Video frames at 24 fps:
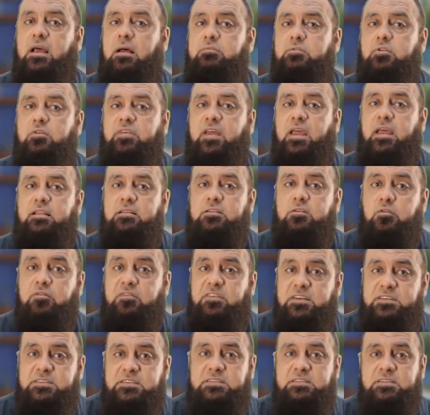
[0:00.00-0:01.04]
come to the end of
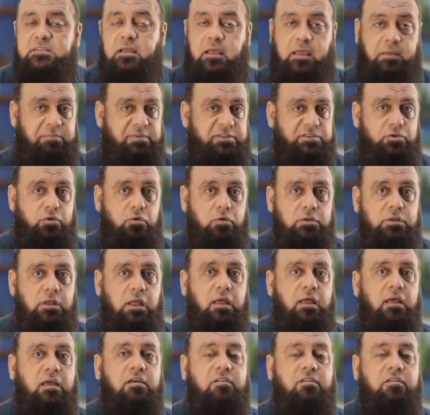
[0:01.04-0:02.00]
this episode.